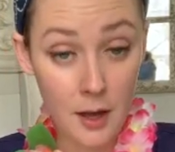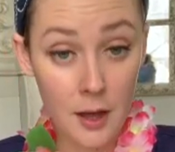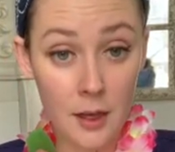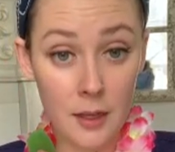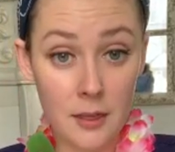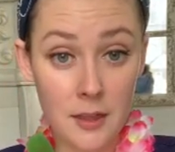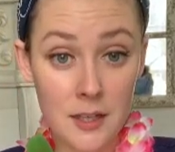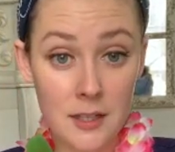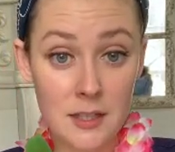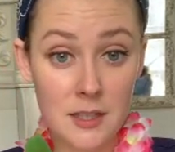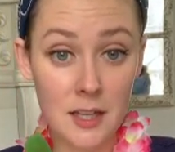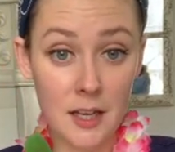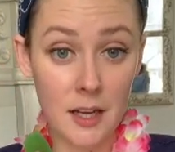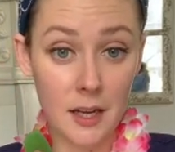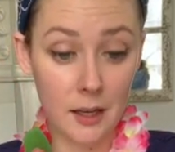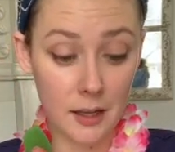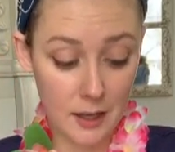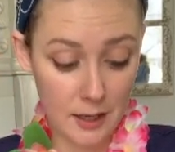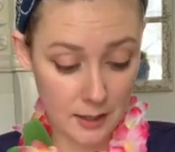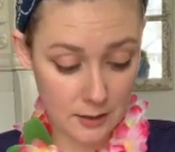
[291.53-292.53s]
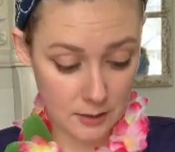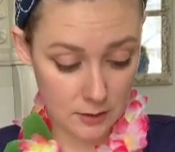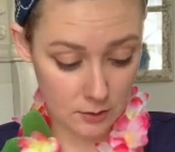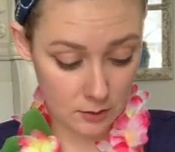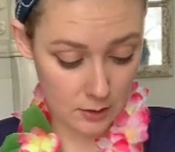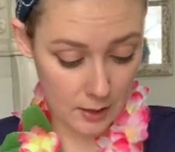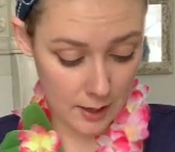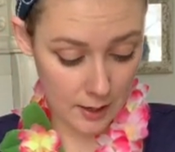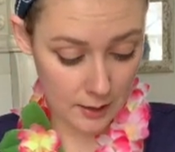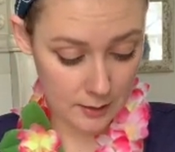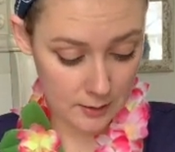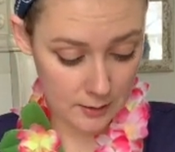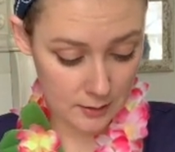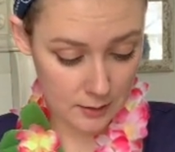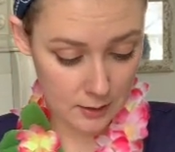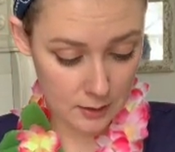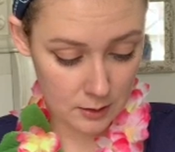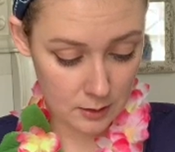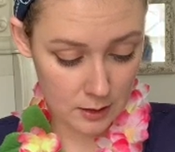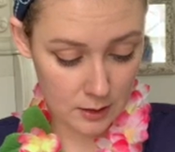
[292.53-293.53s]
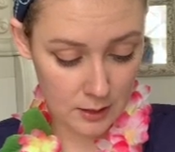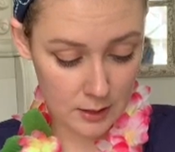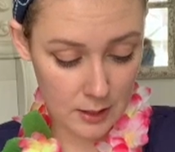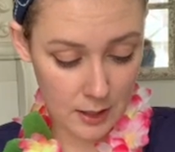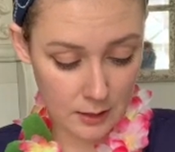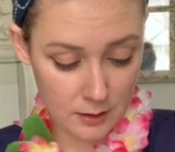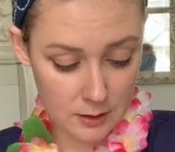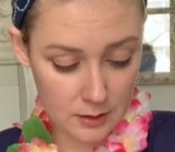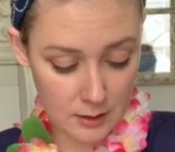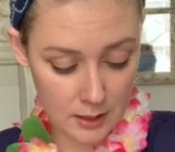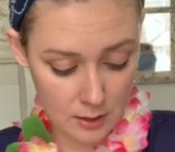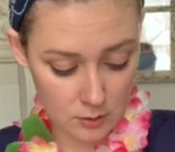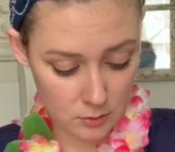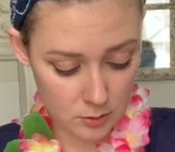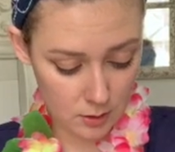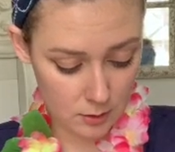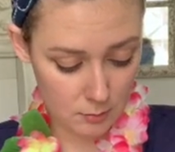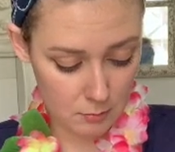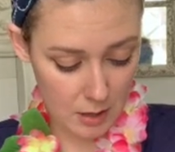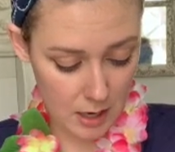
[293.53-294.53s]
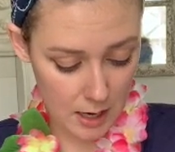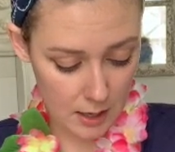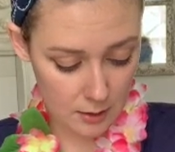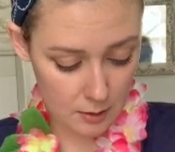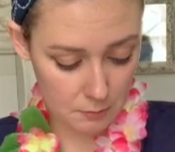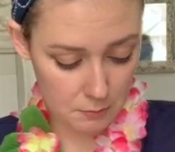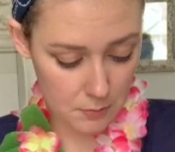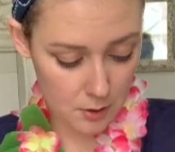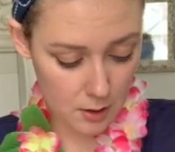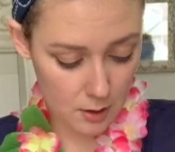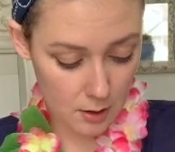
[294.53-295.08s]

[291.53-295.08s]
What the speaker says: This sandcastle line is going to connect down to the bottom